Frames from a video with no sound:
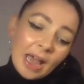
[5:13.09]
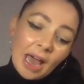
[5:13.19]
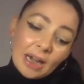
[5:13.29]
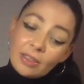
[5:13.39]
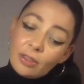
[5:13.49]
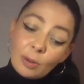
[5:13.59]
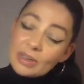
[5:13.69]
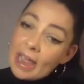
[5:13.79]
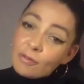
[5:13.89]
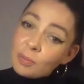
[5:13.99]
and I thought I would
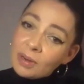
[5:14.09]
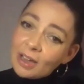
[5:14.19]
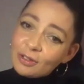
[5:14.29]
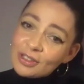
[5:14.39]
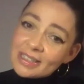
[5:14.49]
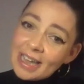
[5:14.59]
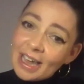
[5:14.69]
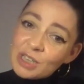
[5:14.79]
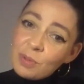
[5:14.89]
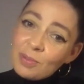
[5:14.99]
never play on
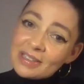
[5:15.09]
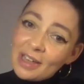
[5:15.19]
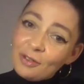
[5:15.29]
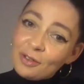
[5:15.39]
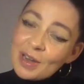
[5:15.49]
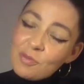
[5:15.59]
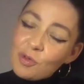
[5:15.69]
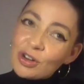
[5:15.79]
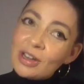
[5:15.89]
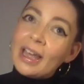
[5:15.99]
stage by myself anymore.